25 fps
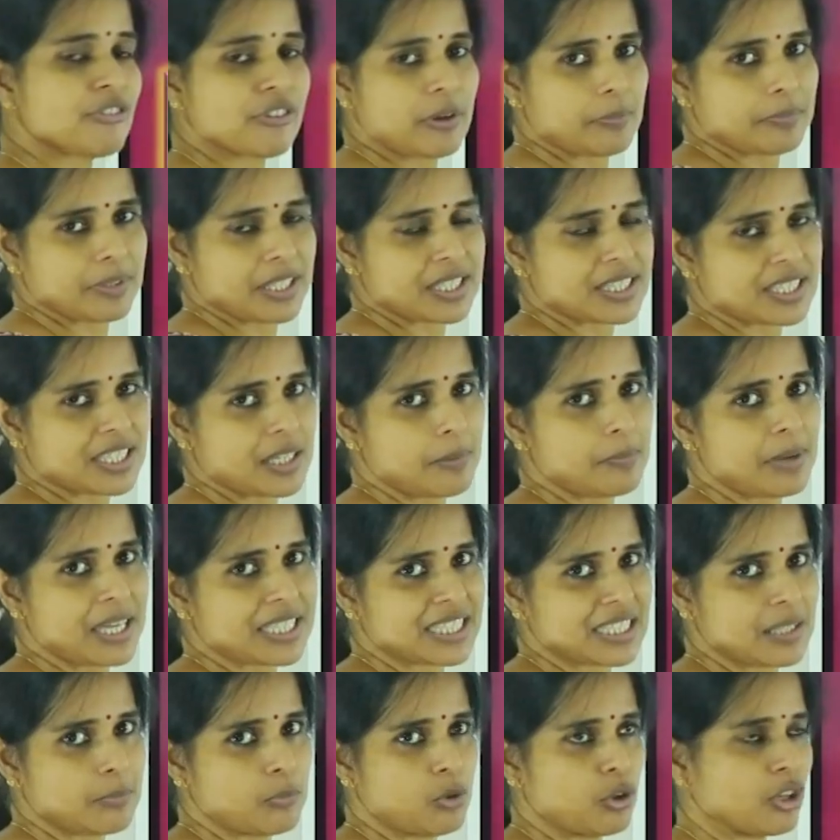from the stem
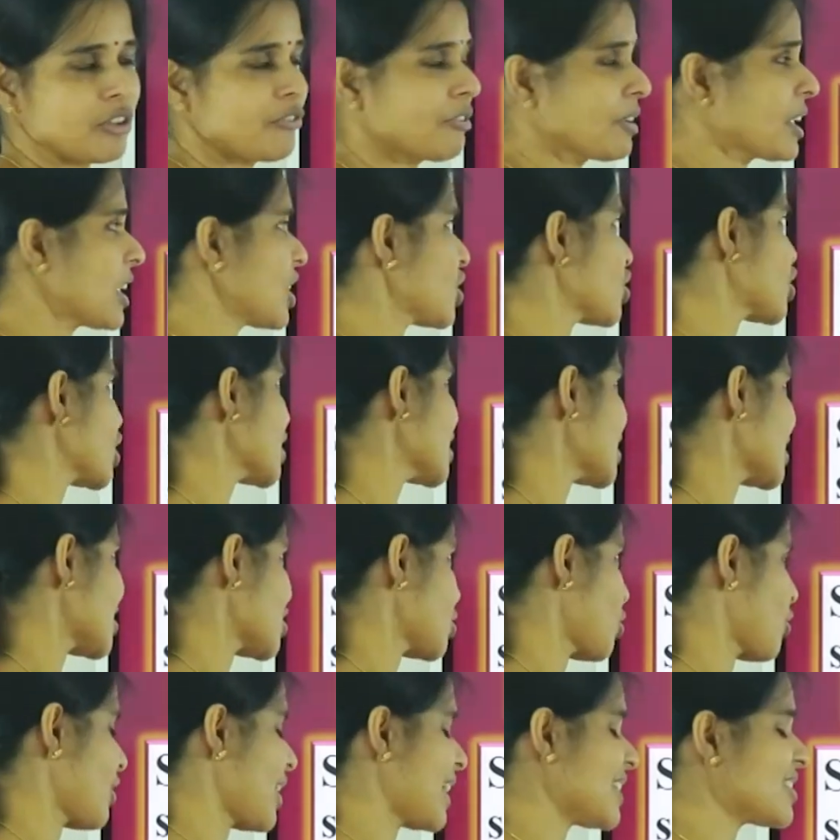as a modification
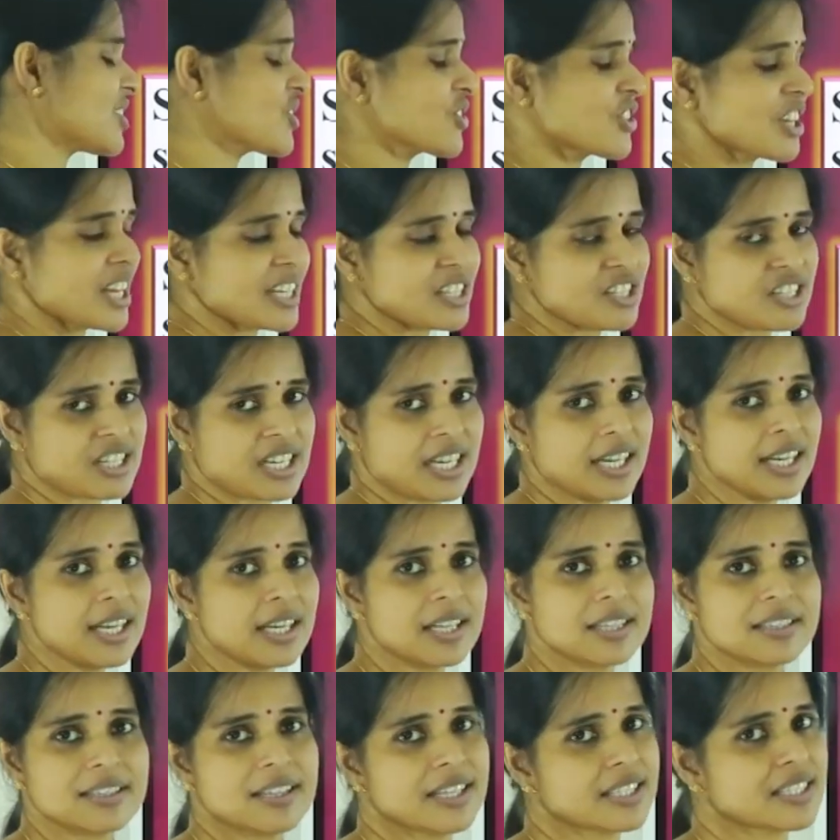is known as tendril,
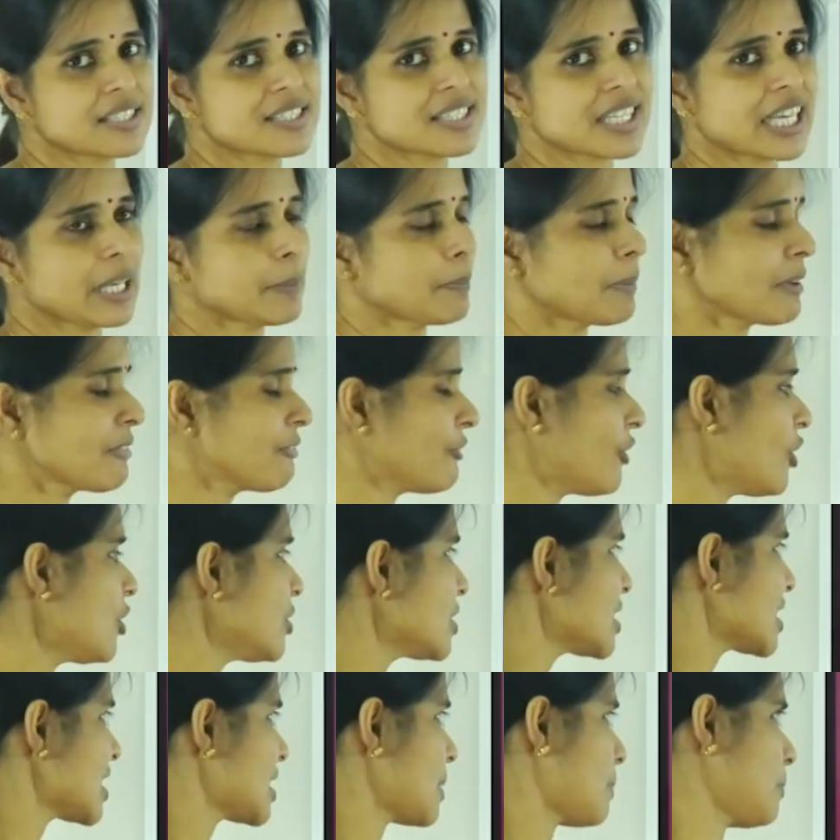that is helping
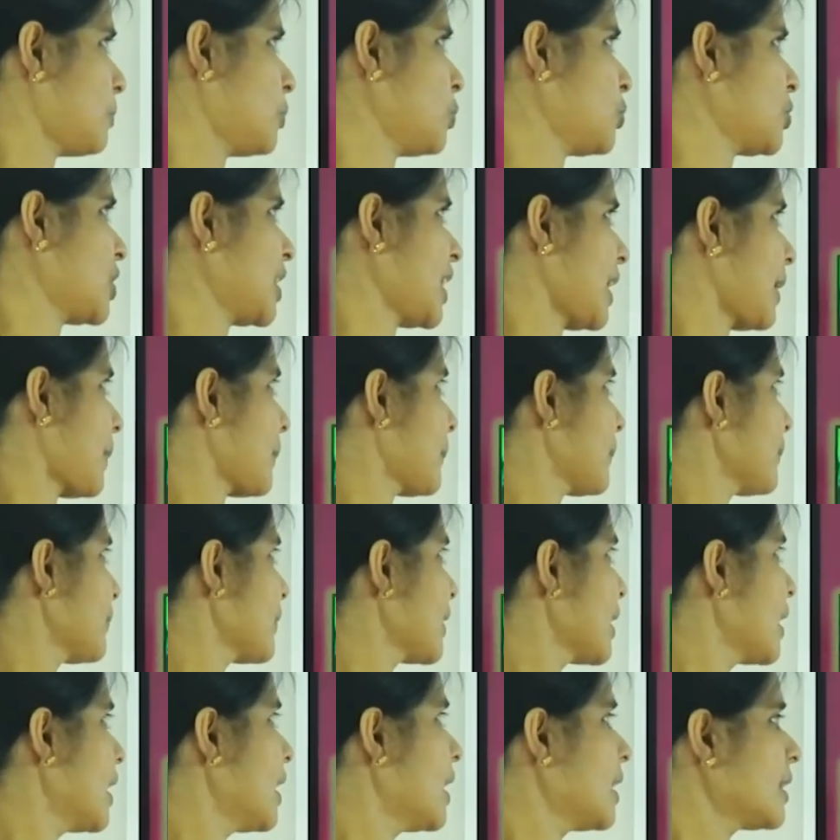for supporting.
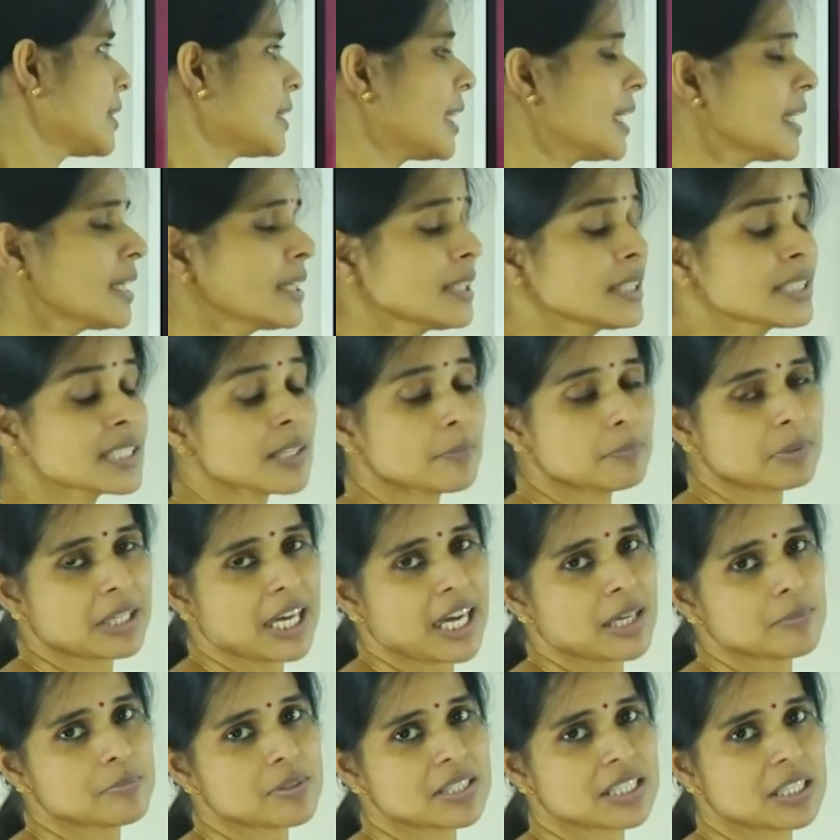Then
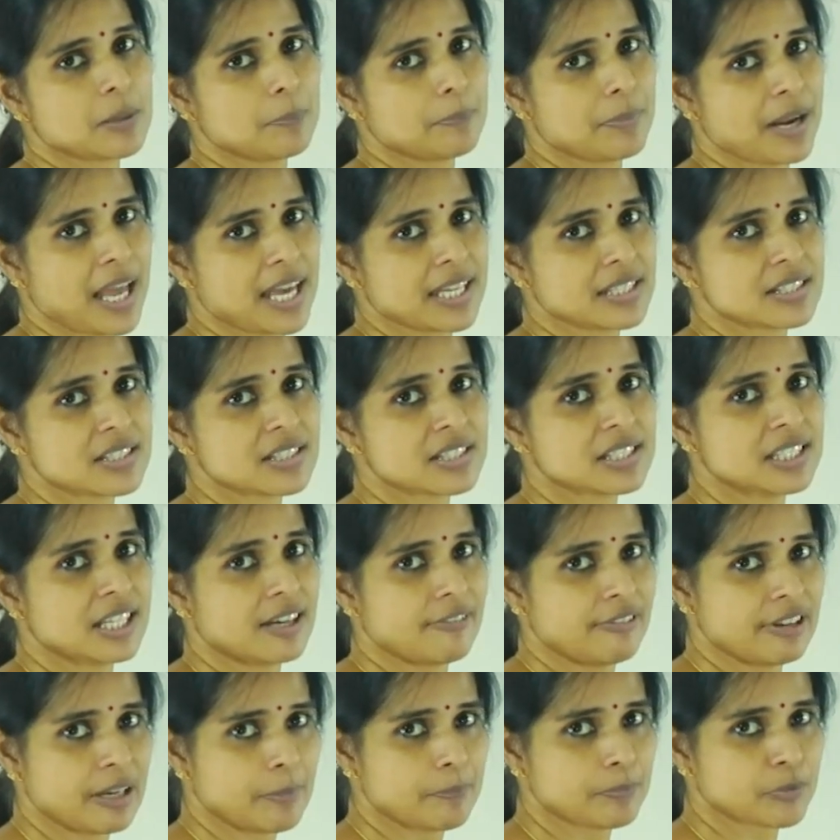sometimes the plants
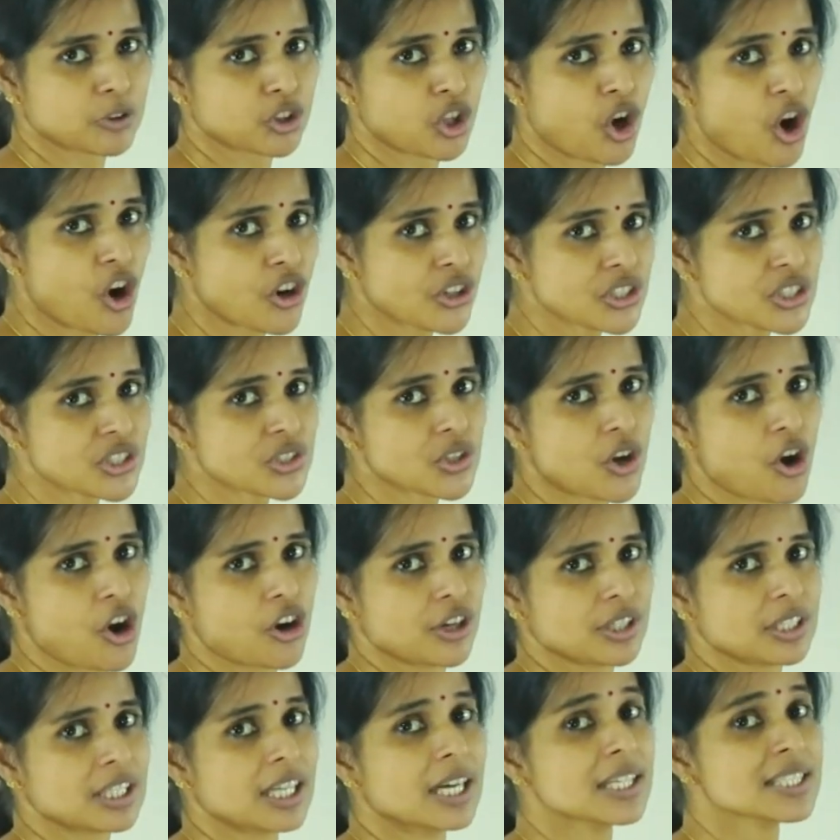develop thorns
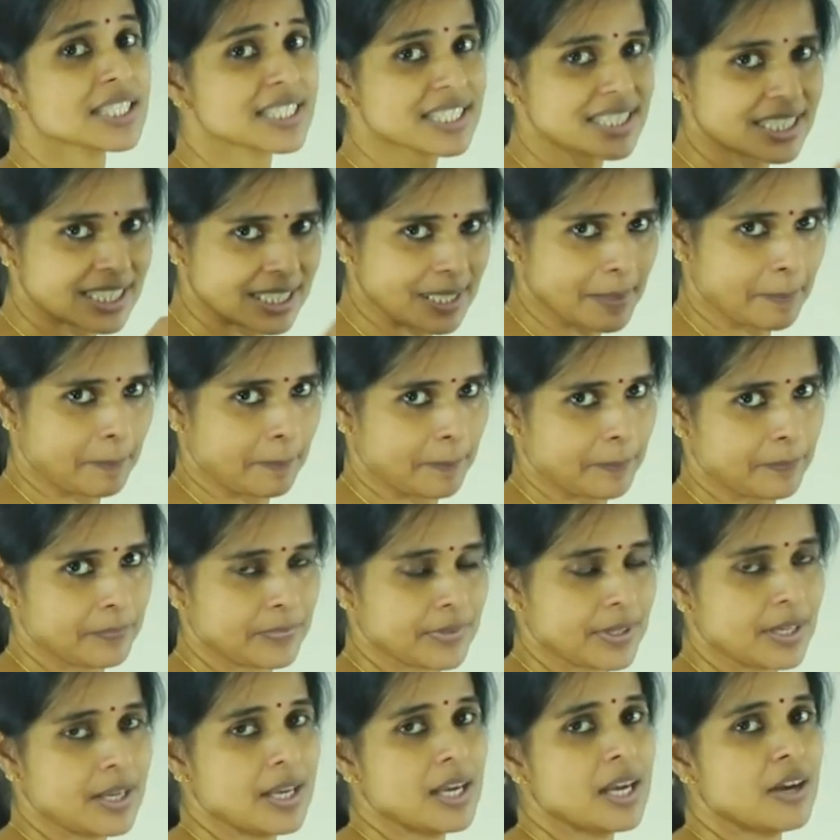on the stem,
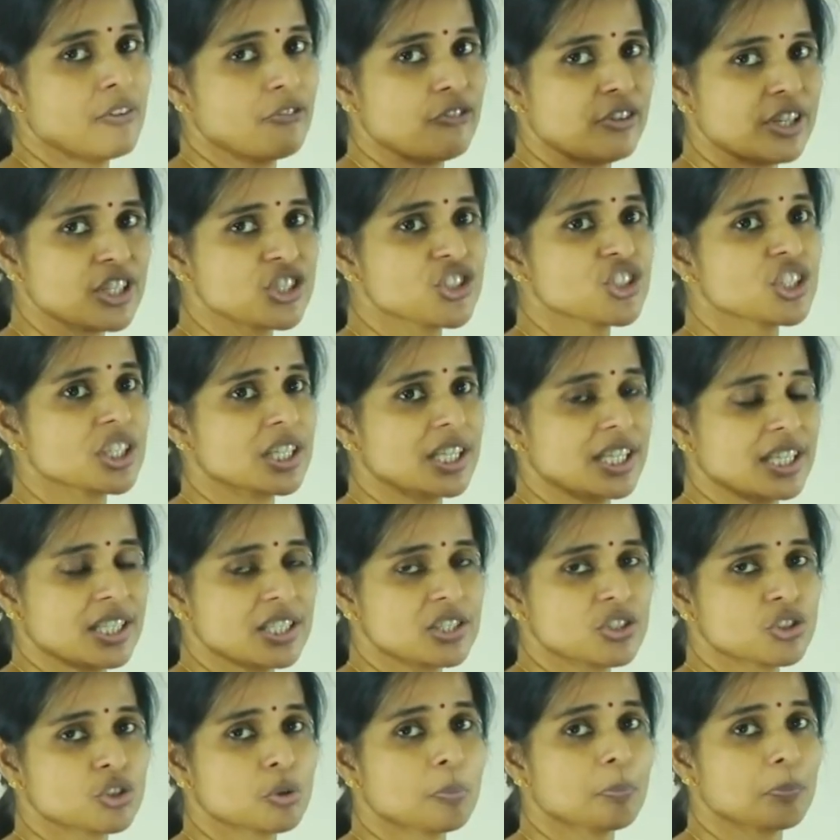which
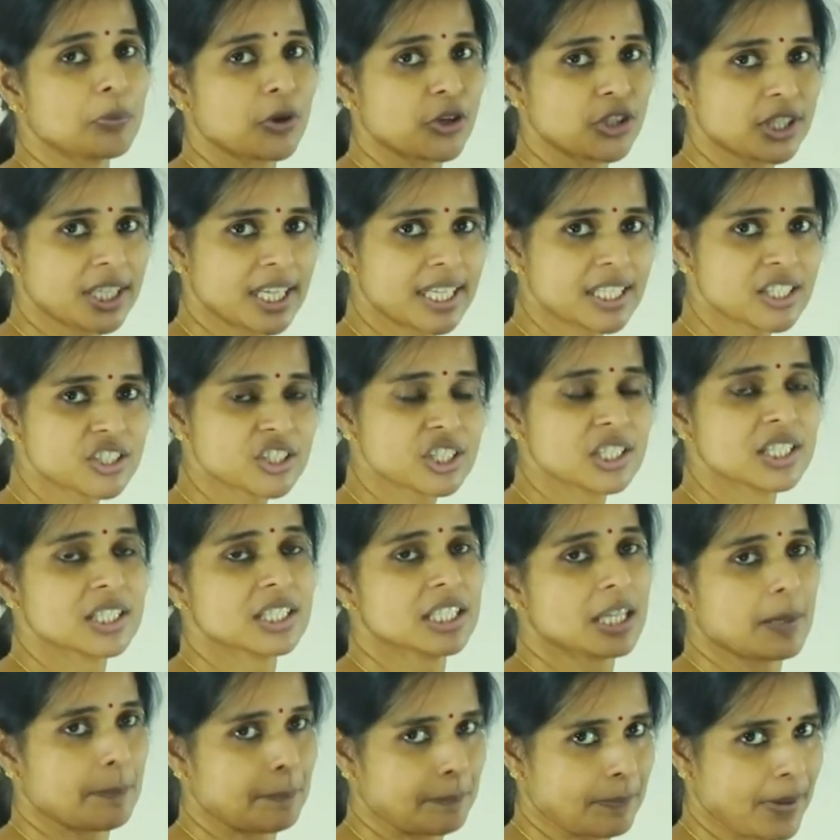is to protect
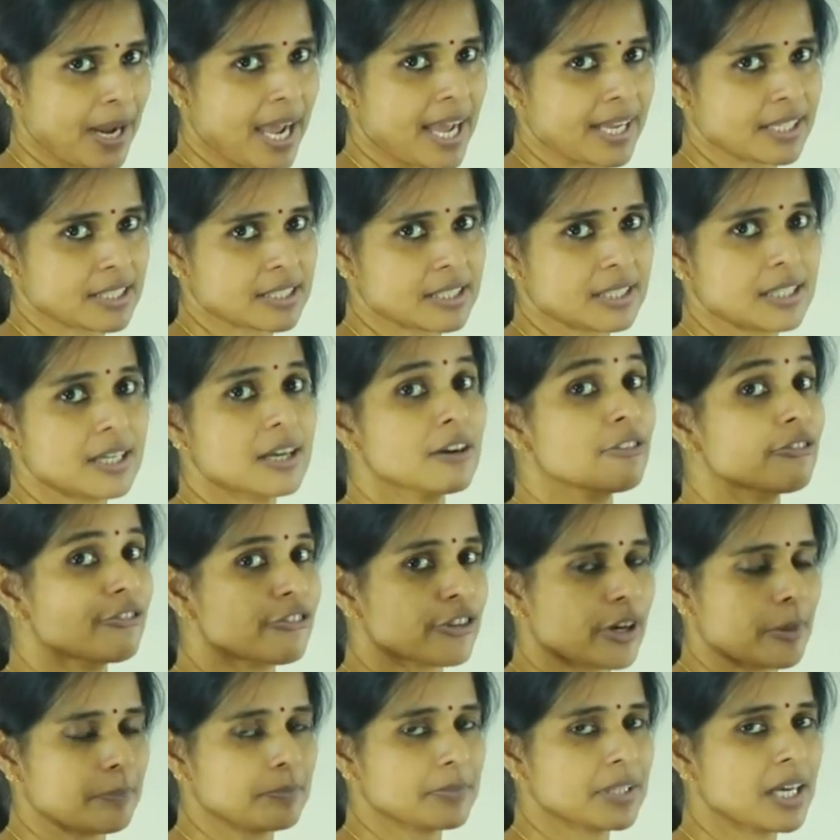the plant
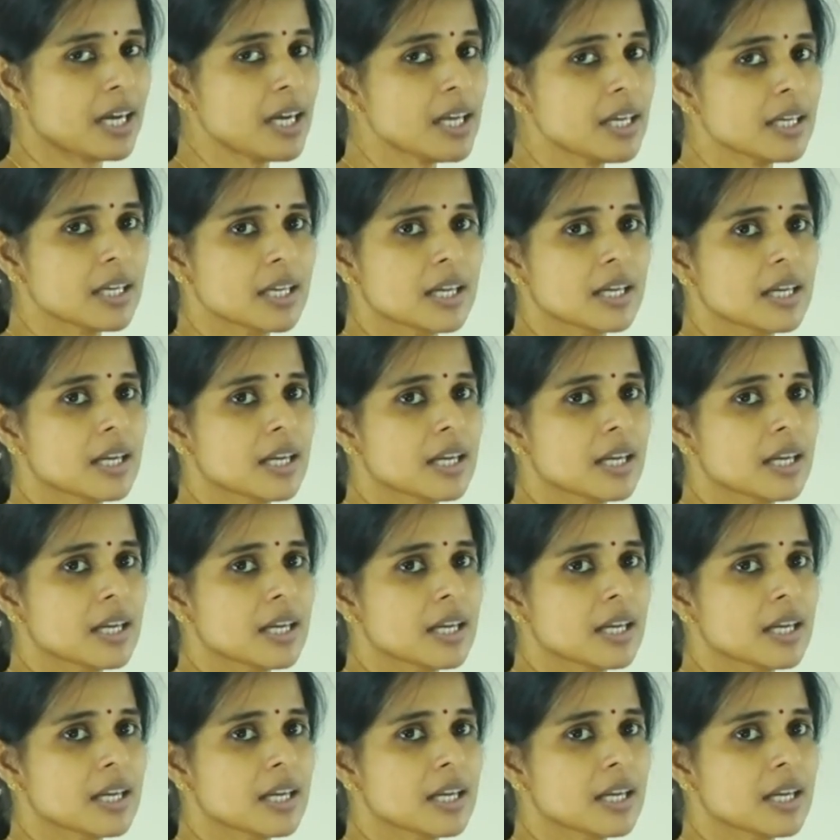from the